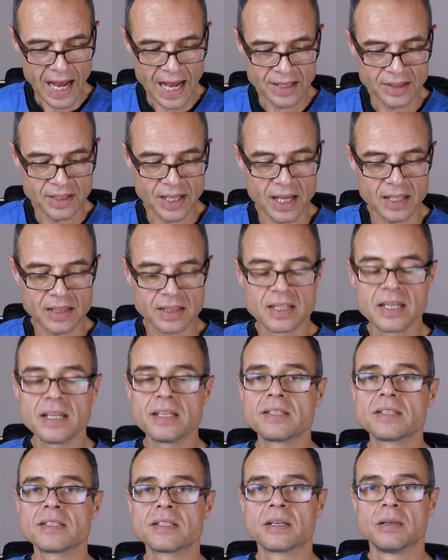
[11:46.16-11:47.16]
and that
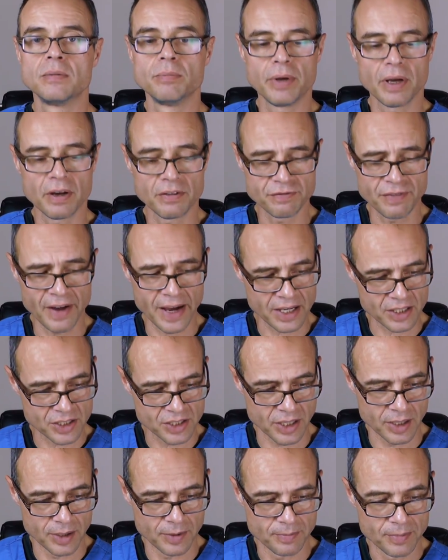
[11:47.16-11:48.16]
this can be a
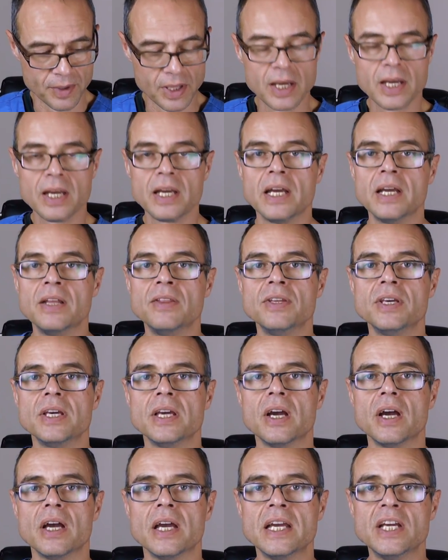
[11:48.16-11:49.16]
factor in
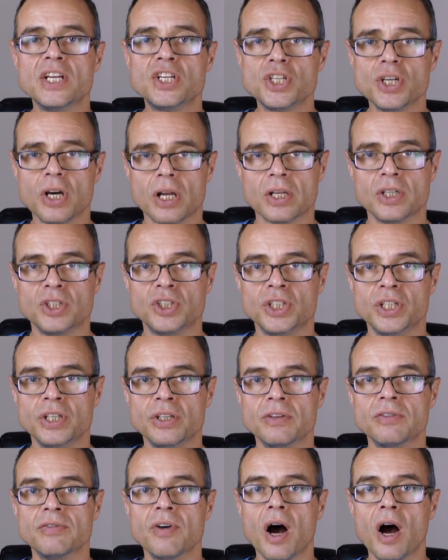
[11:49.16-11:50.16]
the
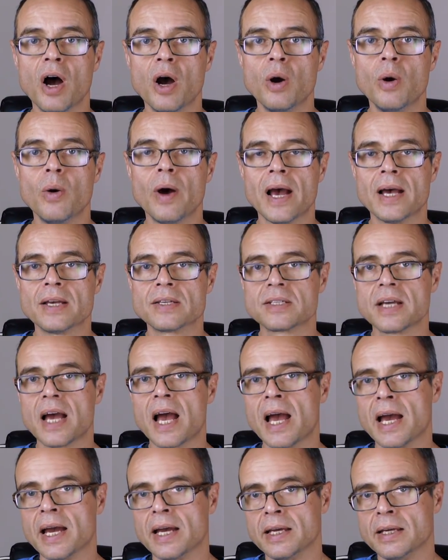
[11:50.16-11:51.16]
etiology of
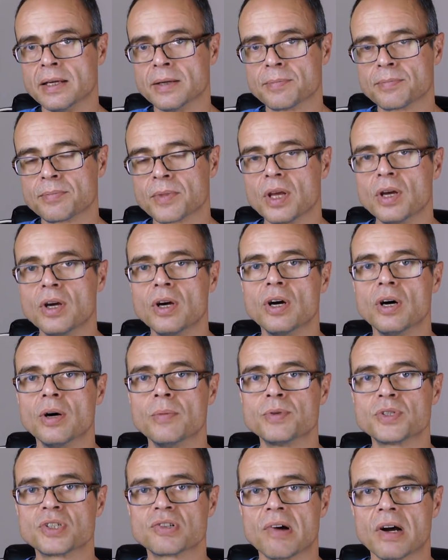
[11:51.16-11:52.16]
OSA,
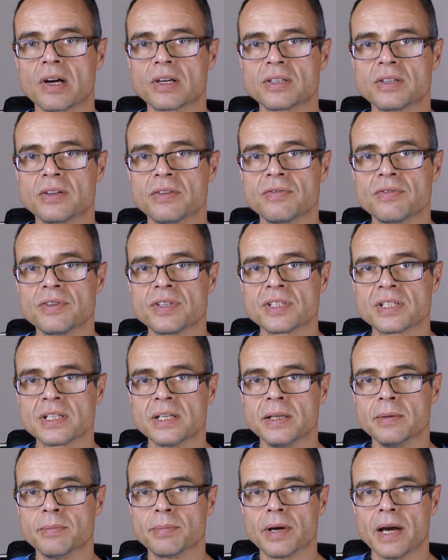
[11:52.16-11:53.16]
obstructive
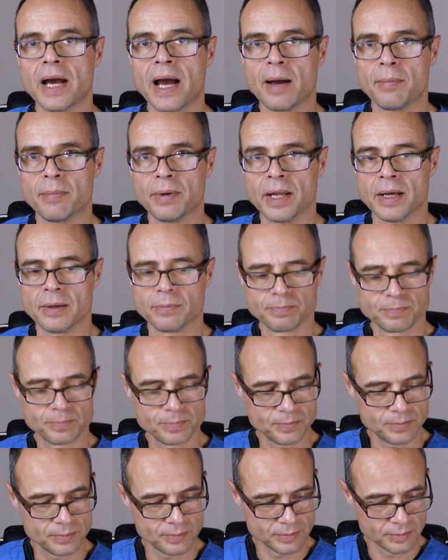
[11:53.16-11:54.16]
sleep apnea.
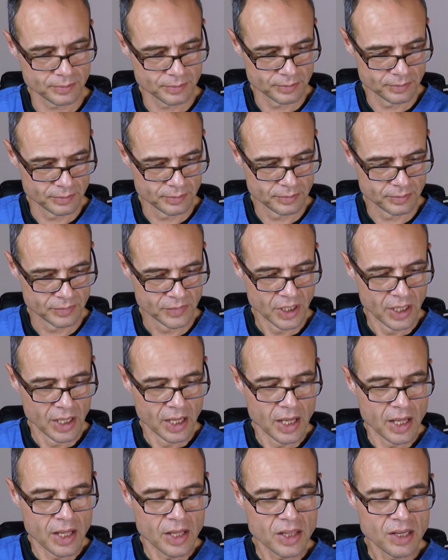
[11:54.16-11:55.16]

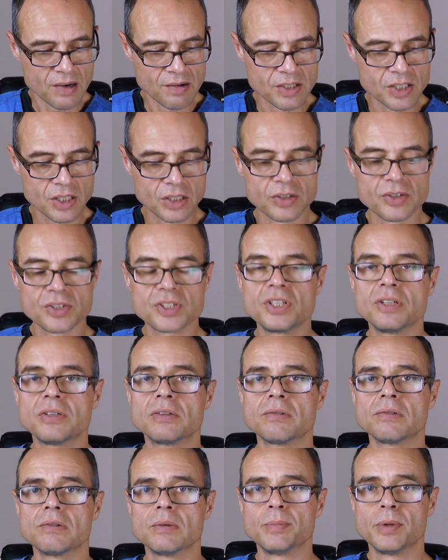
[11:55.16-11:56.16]
There is a
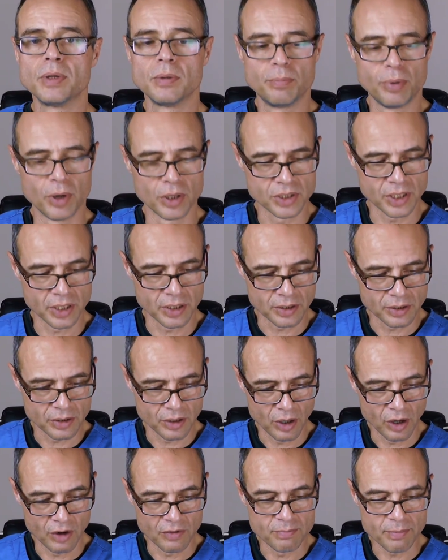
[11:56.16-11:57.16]
considerable body
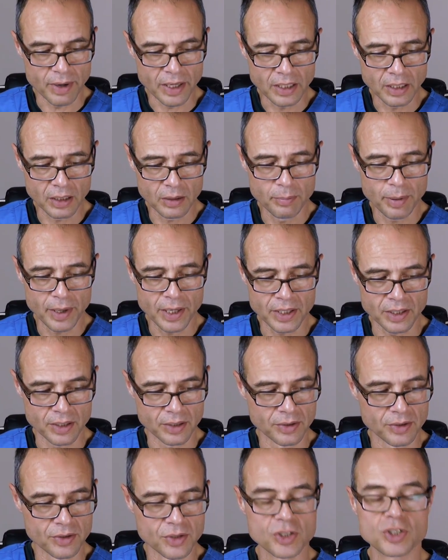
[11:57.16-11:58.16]
of medical
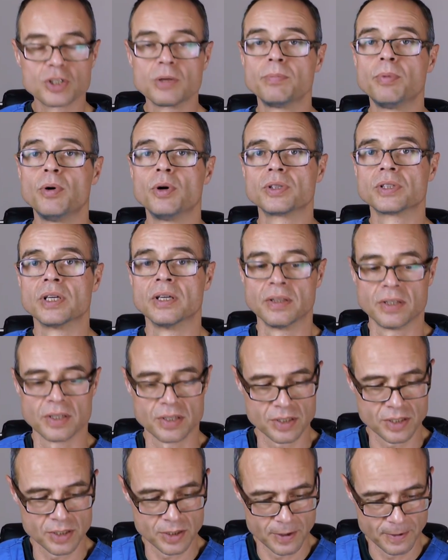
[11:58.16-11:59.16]
opinion supporting
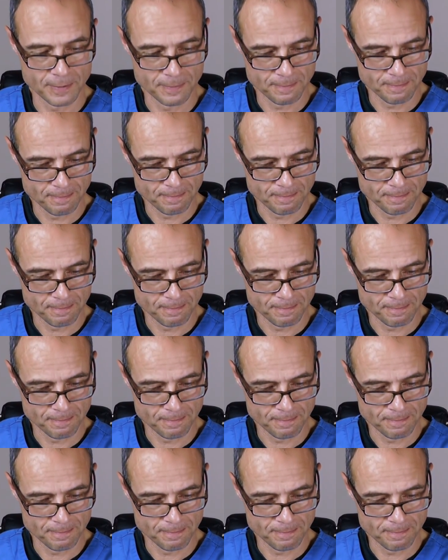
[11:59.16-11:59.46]
this.